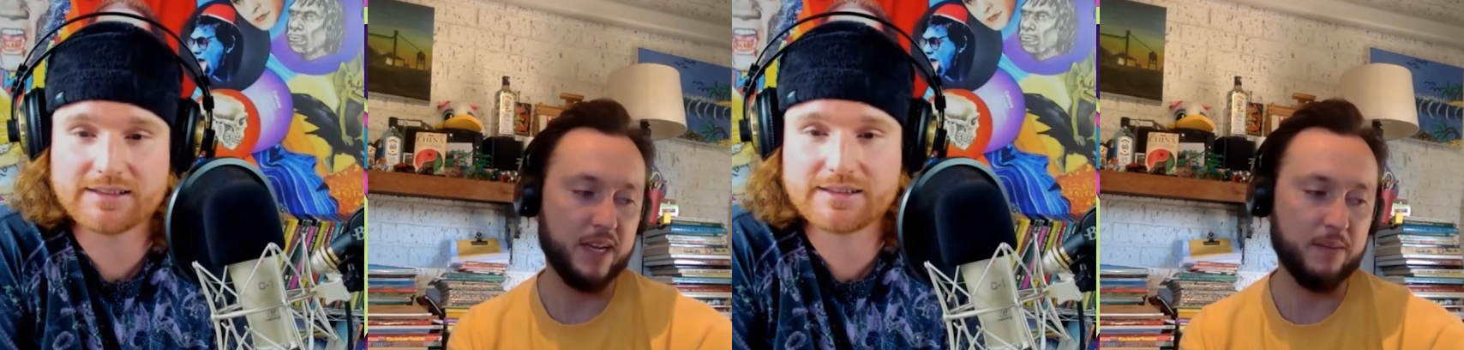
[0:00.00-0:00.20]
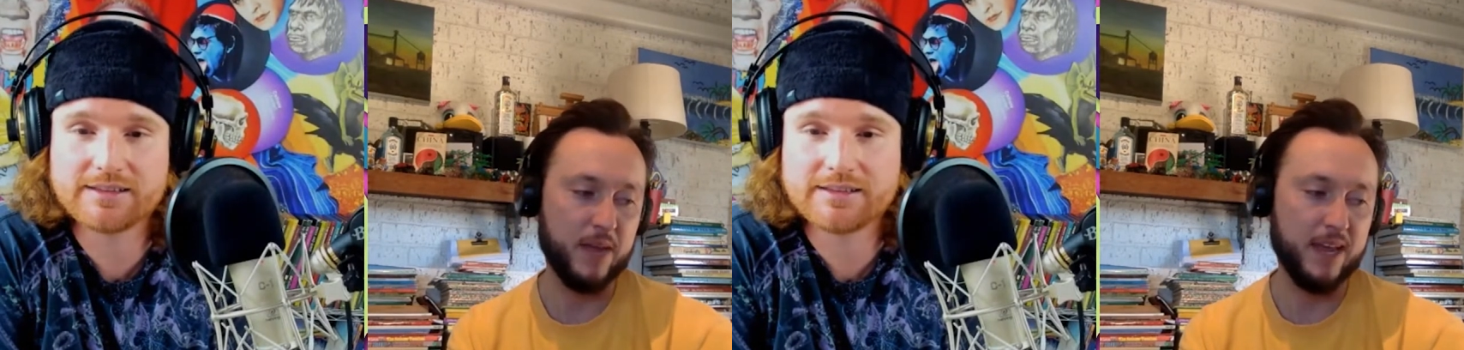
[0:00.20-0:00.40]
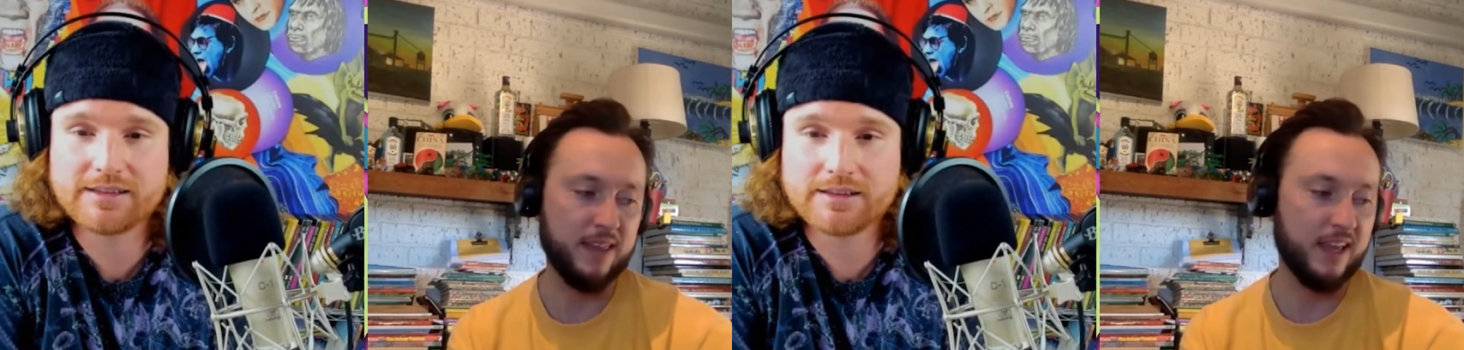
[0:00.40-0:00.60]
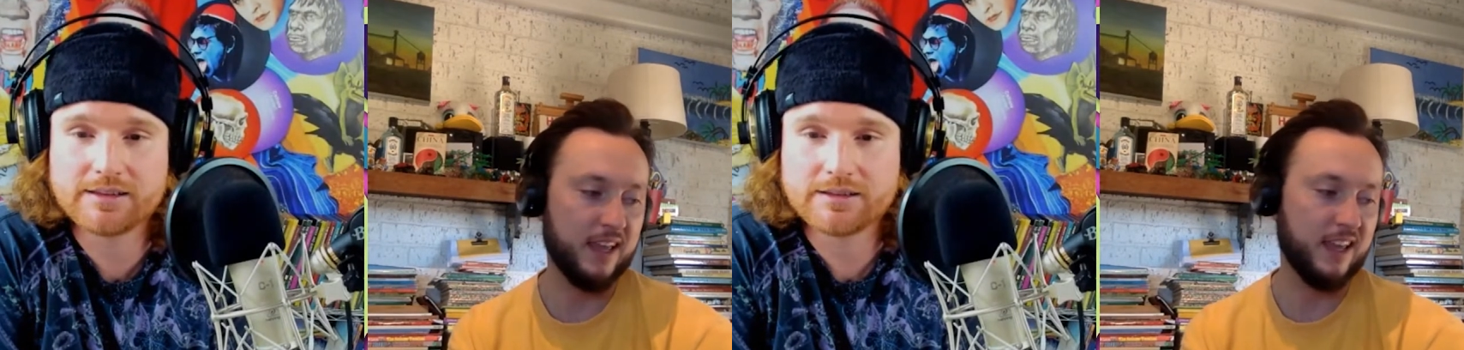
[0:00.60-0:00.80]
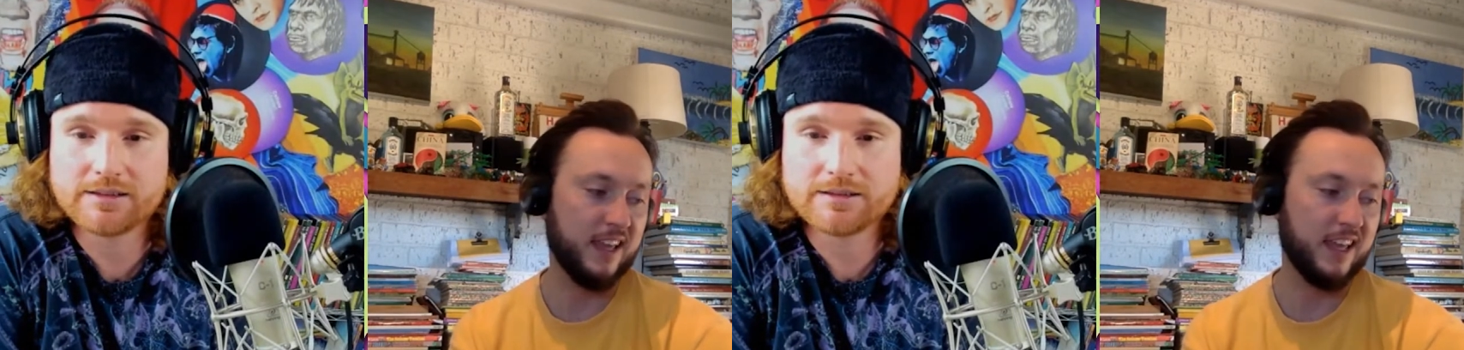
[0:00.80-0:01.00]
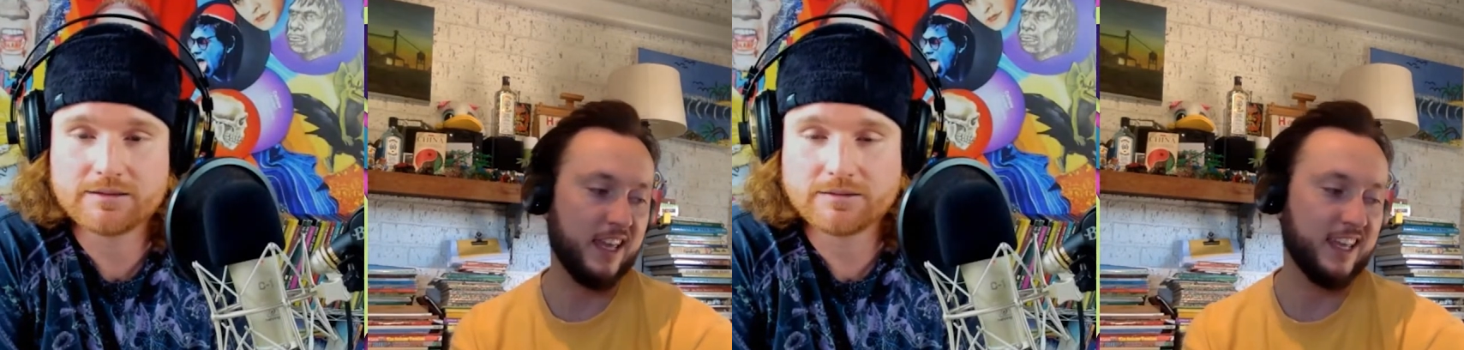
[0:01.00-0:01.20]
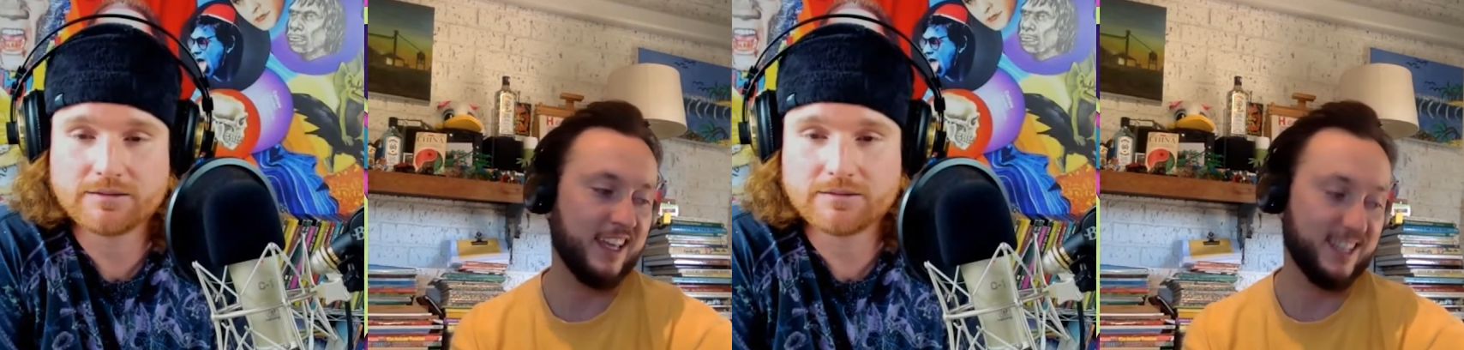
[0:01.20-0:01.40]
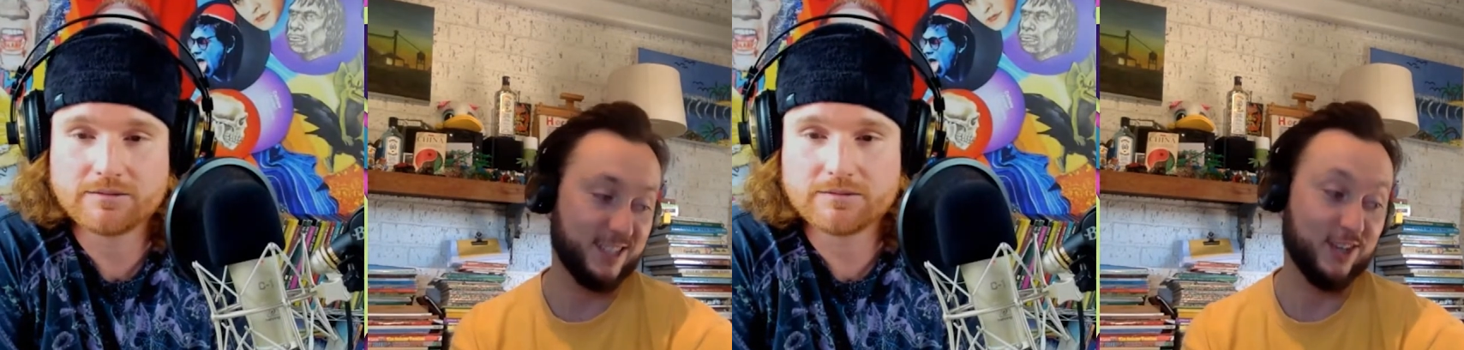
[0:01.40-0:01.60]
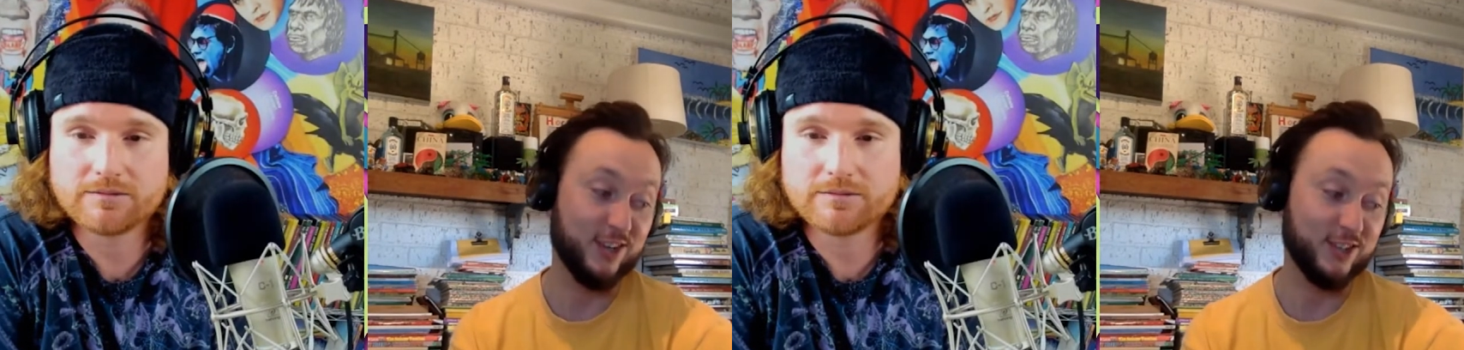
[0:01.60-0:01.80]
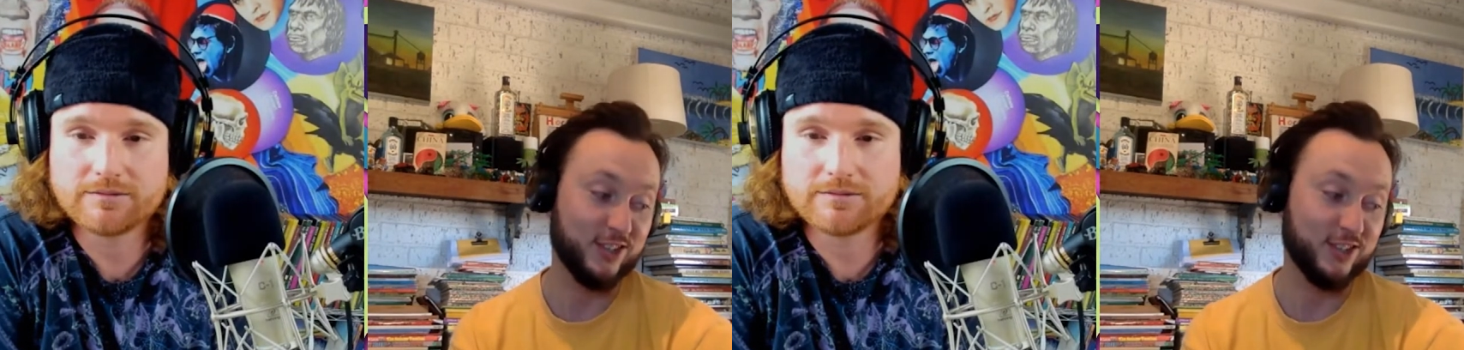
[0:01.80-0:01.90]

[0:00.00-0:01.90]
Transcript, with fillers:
Speaker 1: I mean, it may it's a lot